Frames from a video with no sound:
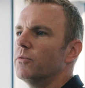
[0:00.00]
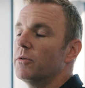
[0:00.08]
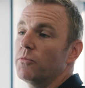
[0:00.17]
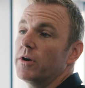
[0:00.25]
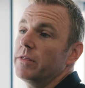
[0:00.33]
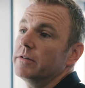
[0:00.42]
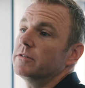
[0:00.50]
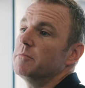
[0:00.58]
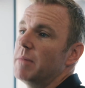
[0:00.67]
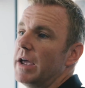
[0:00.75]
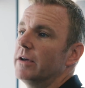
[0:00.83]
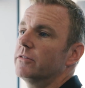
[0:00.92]
One of the things
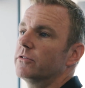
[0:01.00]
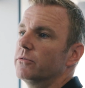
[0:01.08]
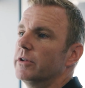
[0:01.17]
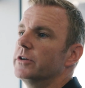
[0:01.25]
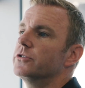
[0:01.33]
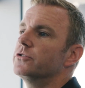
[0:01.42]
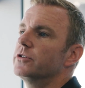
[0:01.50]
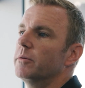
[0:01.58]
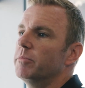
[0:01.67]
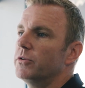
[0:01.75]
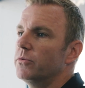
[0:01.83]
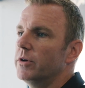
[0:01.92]
that makes the
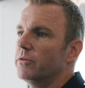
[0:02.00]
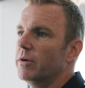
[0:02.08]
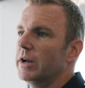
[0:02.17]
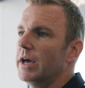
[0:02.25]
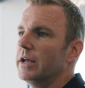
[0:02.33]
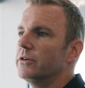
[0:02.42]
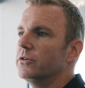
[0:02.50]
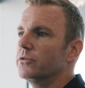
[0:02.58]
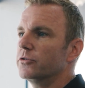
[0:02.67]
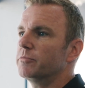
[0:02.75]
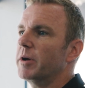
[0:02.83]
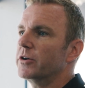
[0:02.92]
relationship between Red Hat and
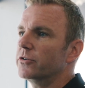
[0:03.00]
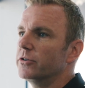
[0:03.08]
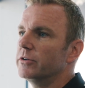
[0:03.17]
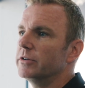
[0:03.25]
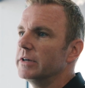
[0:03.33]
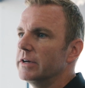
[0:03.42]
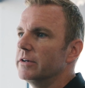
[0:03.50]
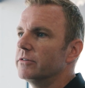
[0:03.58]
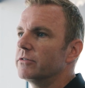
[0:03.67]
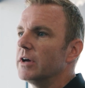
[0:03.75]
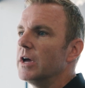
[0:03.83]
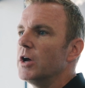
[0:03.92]
Google special
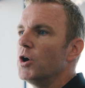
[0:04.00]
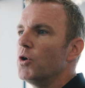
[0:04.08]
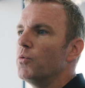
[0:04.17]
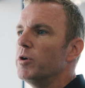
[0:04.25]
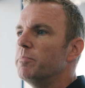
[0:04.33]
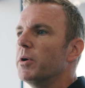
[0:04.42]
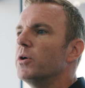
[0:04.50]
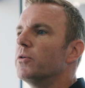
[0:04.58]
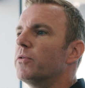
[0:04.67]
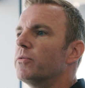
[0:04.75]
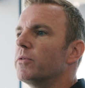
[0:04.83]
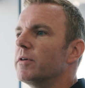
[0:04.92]
is we
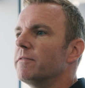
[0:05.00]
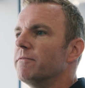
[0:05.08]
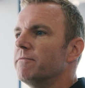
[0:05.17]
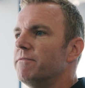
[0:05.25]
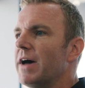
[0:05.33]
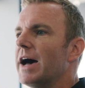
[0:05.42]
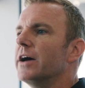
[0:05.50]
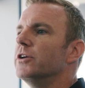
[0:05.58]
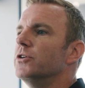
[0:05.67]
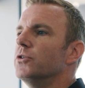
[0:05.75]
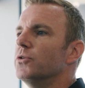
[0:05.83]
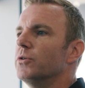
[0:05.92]
both
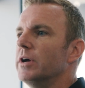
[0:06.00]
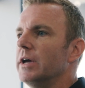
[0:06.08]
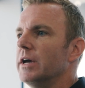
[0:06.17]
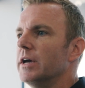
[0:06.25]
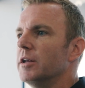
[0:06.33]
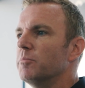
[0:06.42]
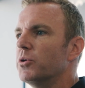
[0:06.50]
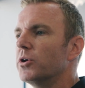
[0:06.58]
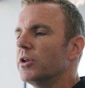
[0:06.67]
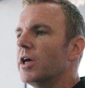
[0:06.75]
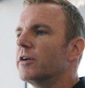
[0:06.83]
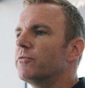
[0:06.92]
value and put a
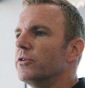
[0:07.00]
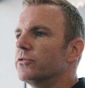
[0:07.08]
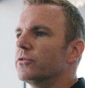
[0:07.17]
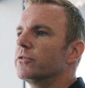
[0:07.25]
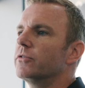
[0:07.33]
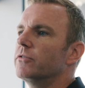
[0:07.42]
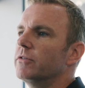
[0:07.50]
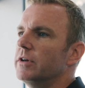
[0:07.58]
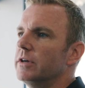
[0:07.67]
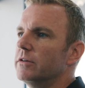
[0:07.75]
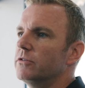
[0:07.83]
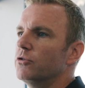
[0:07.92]
lot of resources
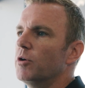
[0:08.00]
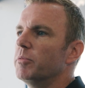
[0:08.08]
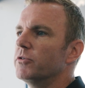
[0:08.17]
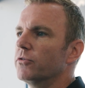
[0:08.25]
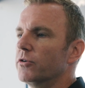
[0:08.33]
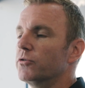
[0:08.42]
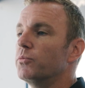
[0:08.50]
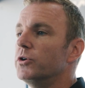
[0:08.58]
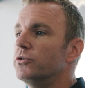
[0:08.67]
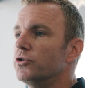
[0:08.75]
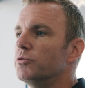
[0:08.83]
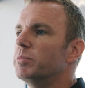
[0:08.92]
into open source. We
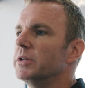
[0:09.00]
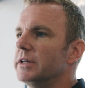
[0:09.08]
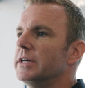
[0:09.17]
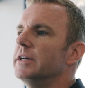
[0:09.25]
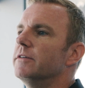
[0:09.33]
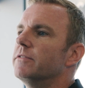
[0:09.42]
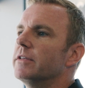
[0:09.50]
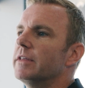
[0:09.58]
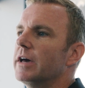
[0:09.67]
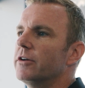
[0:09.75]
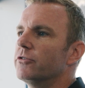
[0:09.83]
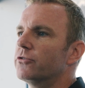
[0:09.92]
do believe that
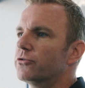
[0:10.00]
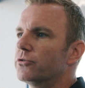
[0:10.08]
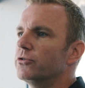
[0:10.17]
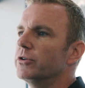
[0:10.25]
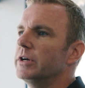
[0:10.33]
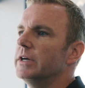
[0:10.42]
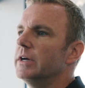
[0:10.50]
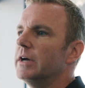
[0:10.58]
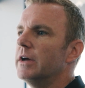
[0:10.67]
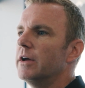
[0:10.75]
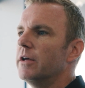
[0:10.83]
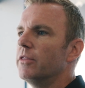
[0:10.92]
that is truly
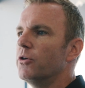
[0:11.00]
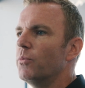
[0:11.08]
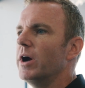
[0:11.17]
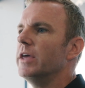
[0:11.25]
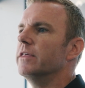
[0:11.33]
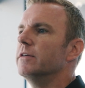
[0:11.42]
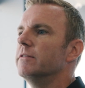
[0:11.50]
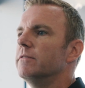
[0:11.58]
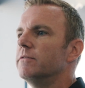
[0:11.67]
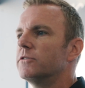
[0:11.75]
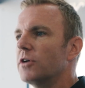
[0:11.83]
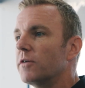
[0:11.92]
the way that
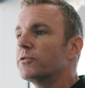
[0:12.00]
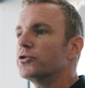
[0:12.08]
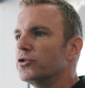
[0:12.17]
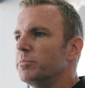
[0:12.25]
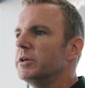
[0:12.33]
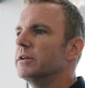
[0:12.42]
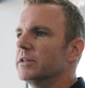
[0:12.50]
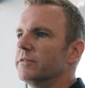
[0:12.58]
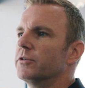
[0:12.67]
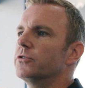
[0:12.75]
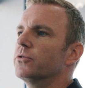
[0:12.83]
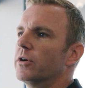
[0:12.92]
software should be
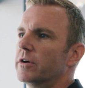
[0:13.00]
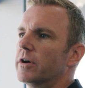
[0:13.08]
delivered to our